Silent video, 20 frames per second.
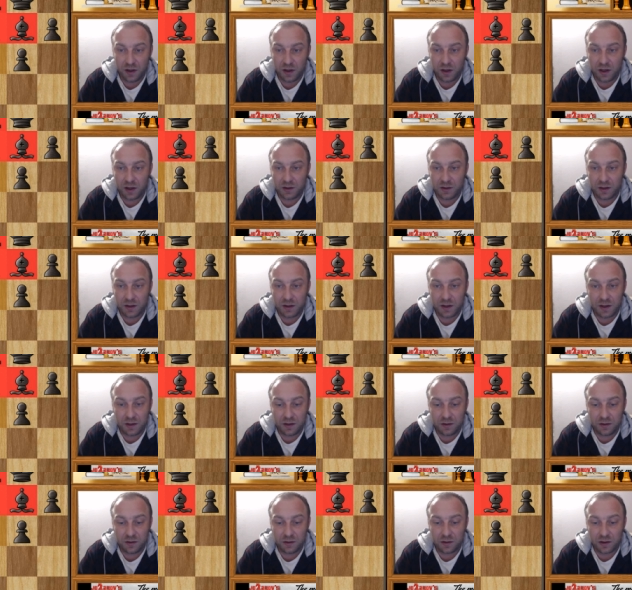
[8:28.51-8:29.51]
and
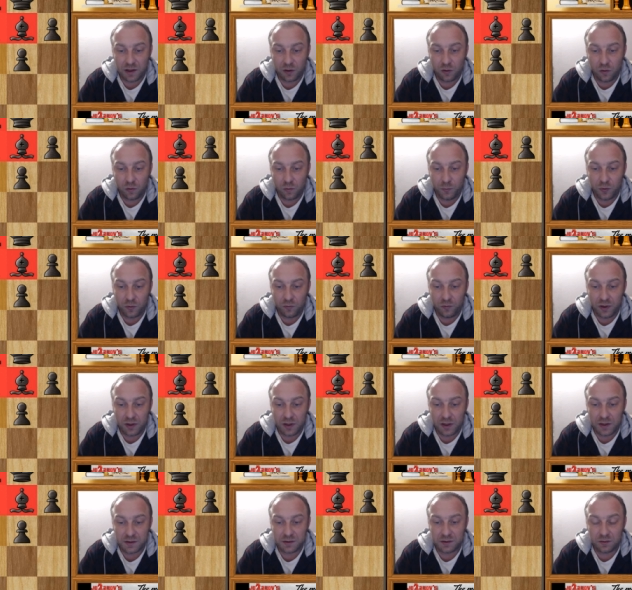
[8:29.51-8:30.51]
again I hope you
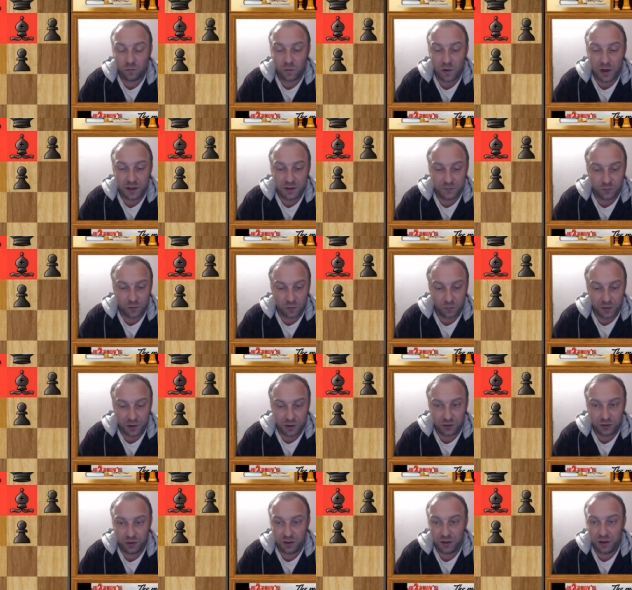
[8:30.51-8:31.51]
realize white's
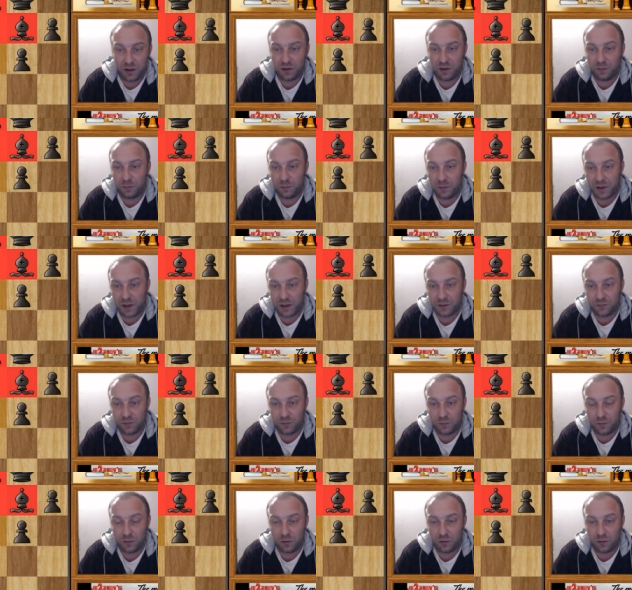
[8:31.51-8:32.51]
formation here and
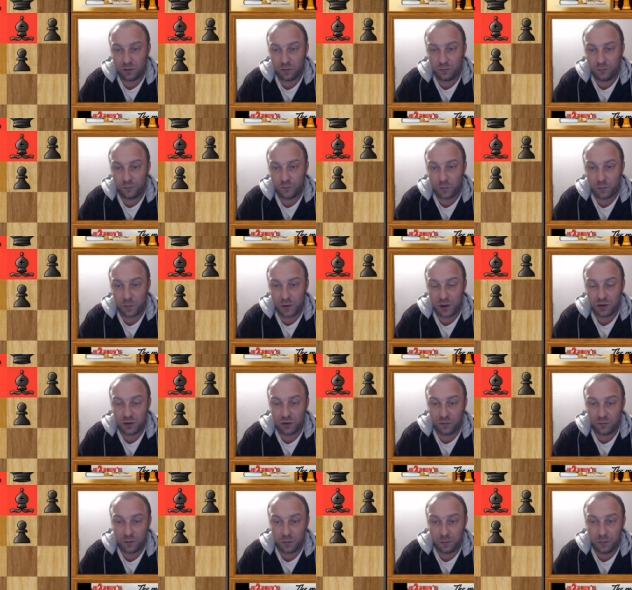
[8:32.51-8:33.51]
black's
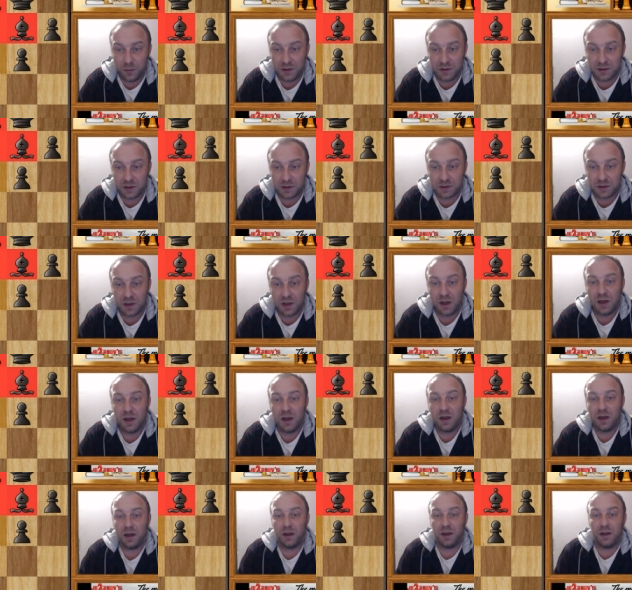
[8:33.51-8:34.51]
formation of the pieces
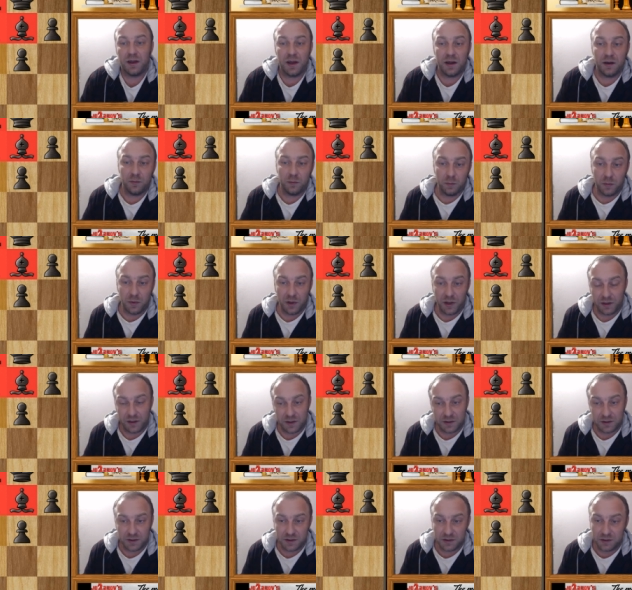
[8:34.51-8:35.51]
again black
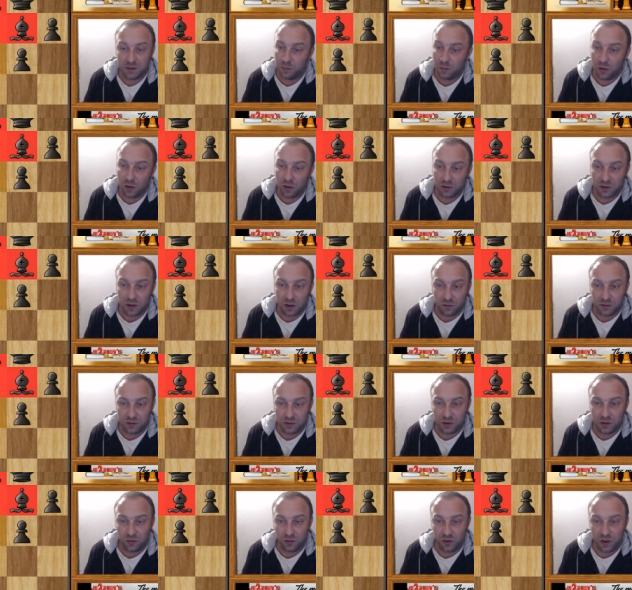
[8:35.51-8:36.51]
has this blocked out
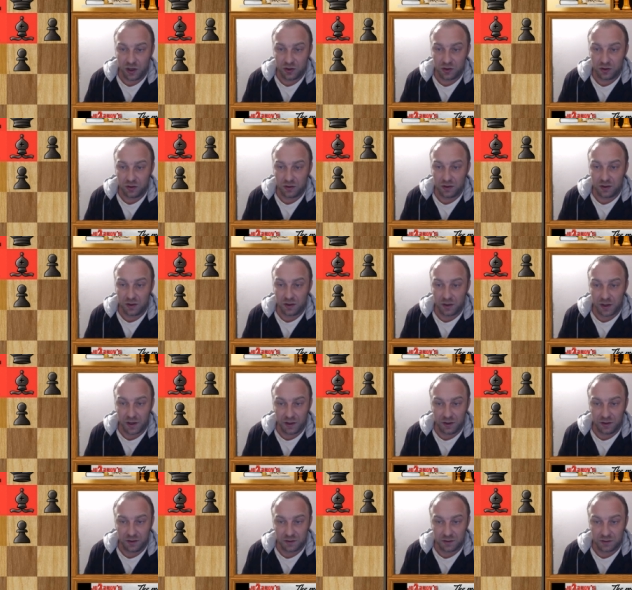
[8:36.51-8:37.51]
situation the
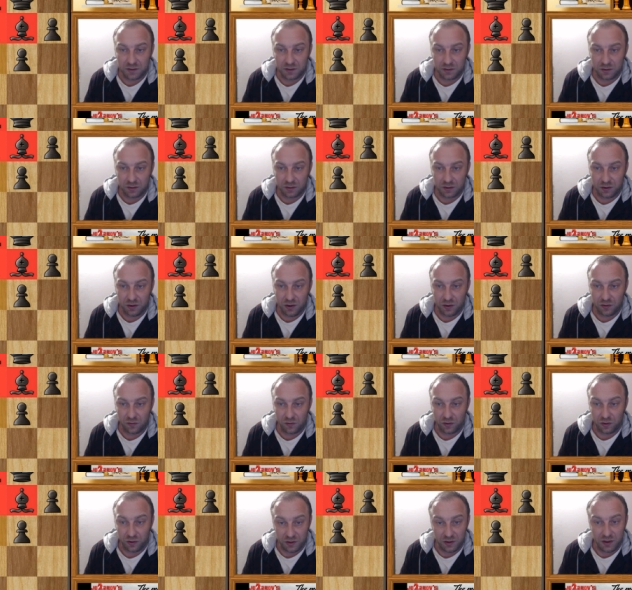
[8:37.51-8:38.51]
knight is here
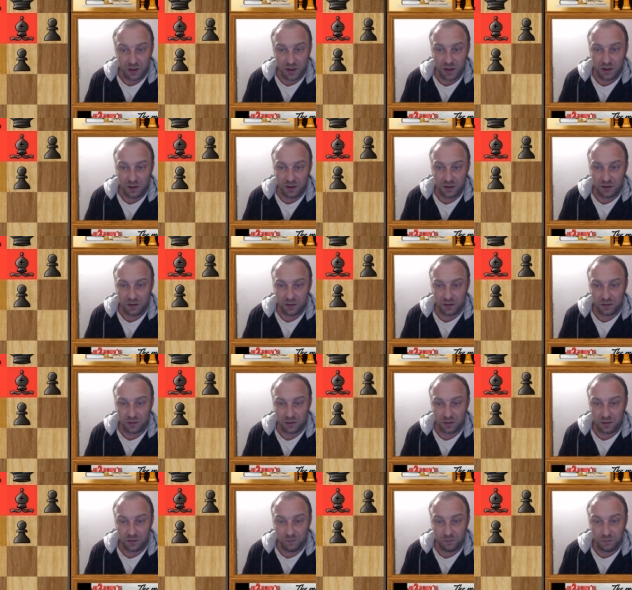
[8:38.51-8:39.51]
on
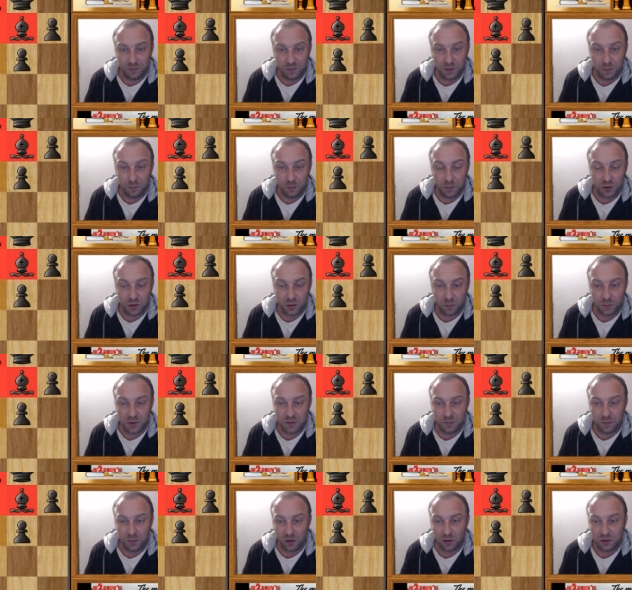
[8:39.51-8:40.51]
e8 the bishop
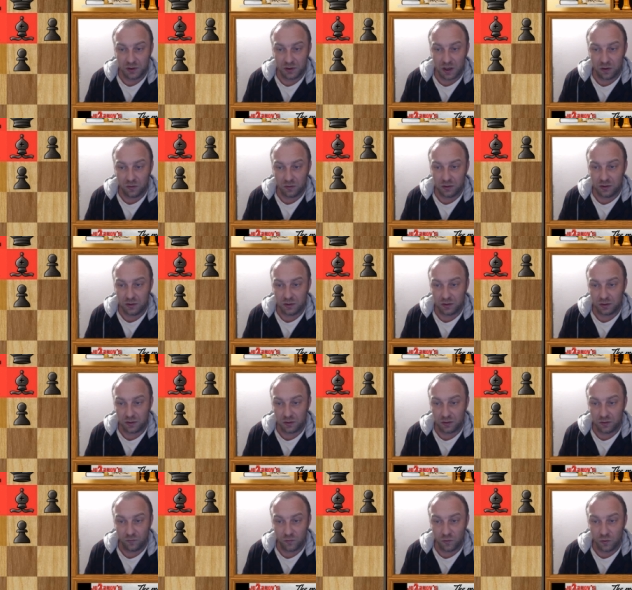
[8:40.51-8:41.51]
is blocked out
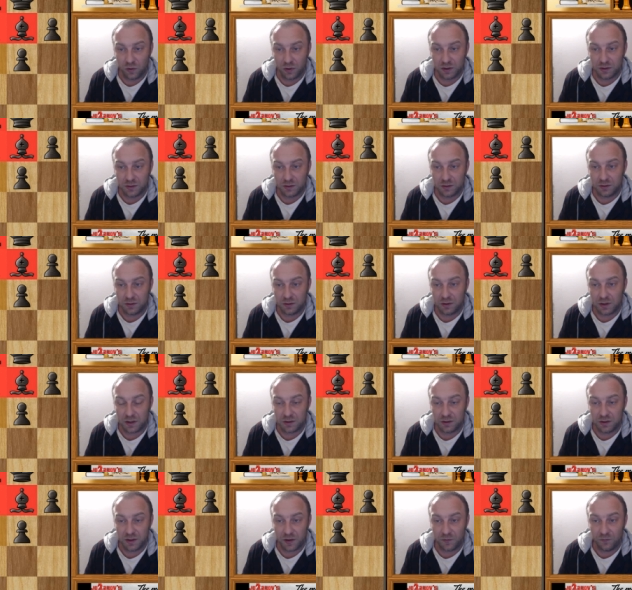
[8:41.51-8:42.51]
uh, the rook is
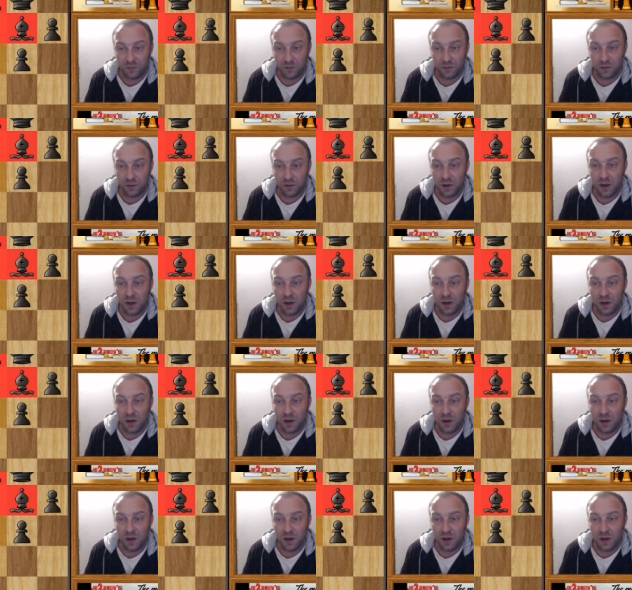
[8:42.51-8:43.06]
doesn't have uh,